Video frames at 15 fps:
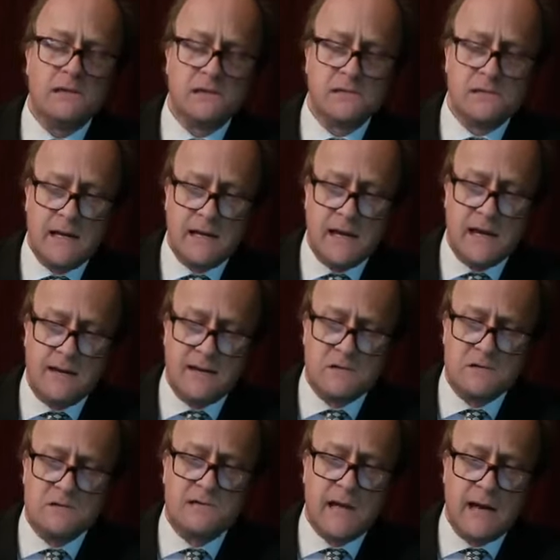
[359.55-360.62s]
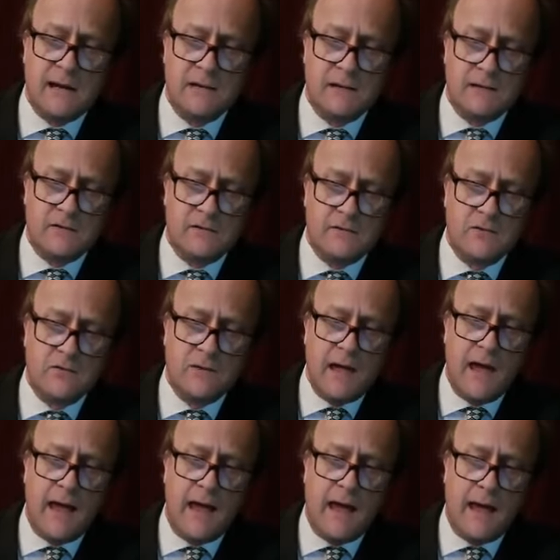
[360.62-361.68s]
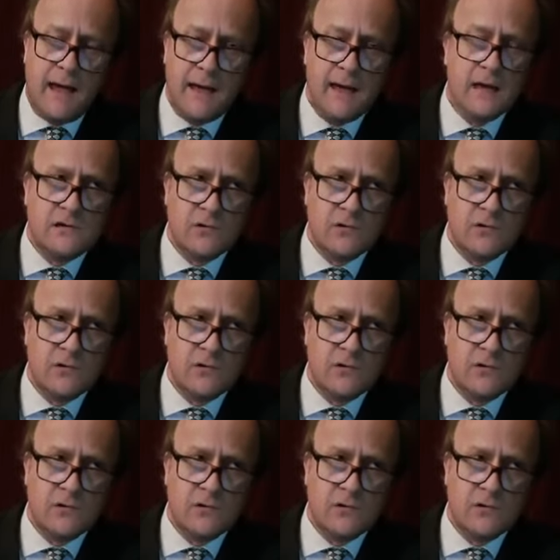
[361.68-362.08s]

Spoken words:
singing and tingling through the air